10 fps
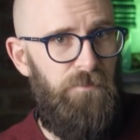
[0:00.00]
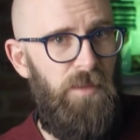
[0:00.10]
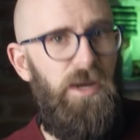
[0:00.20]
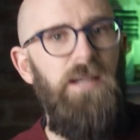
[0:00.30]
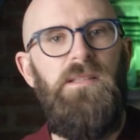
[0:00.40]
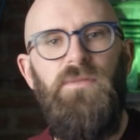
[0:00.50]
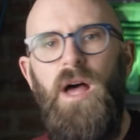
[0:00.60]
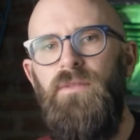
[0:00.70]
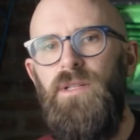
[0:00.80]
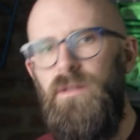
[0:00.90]
But Mike Mike's
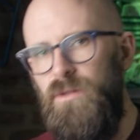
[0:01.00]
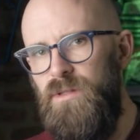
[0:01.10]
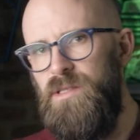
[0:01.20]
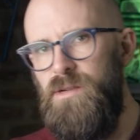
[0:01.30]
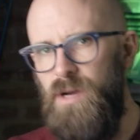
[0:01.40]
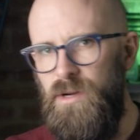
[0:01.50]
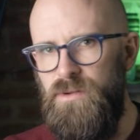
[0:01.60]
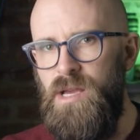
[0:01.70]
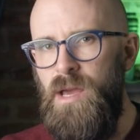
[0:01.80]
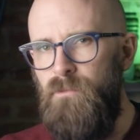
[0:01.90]
survival also owed